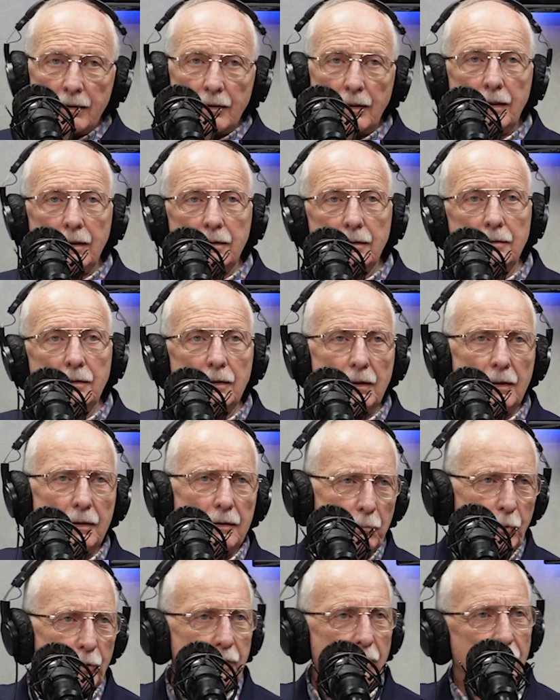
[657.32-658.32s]
it and
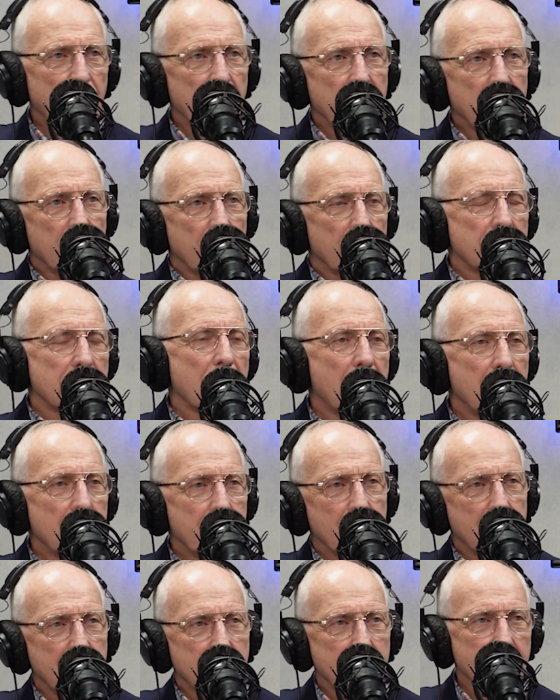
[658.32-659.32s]
when you think of the
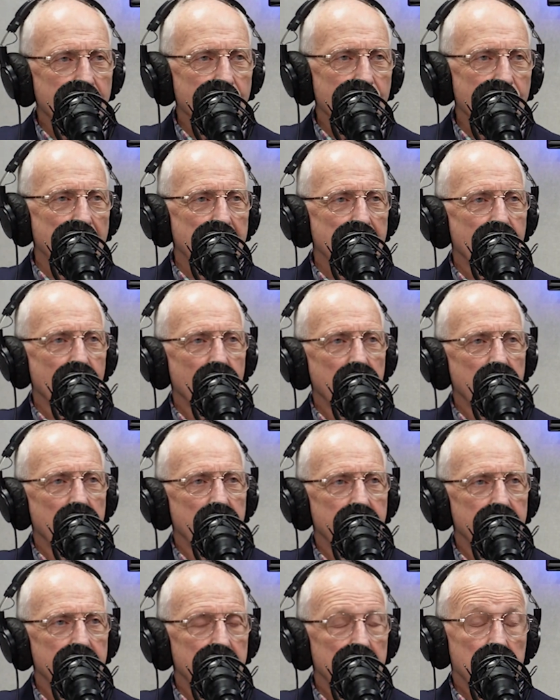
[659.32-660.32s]
topics, it's it's sort
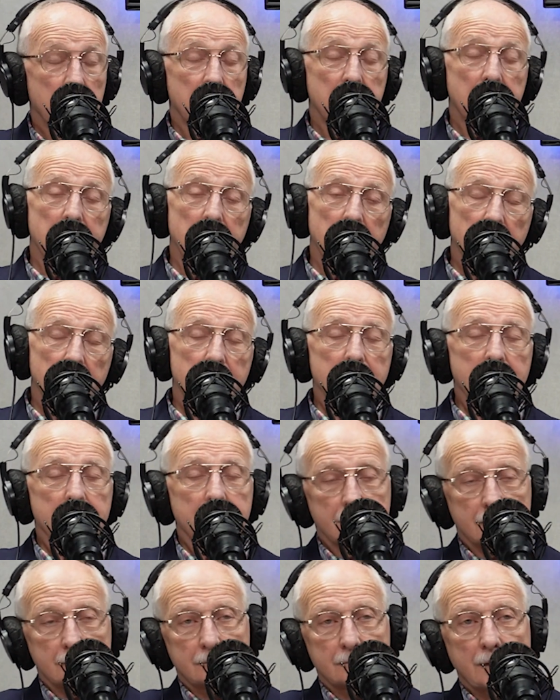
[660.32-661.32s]
of
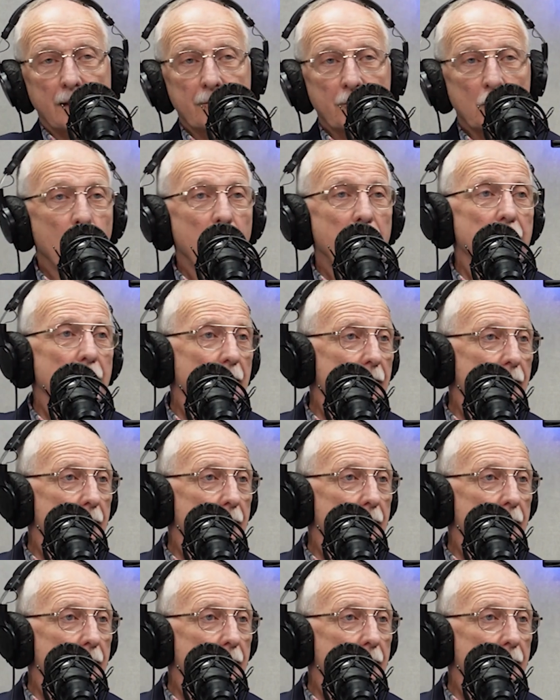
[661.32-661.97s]
every week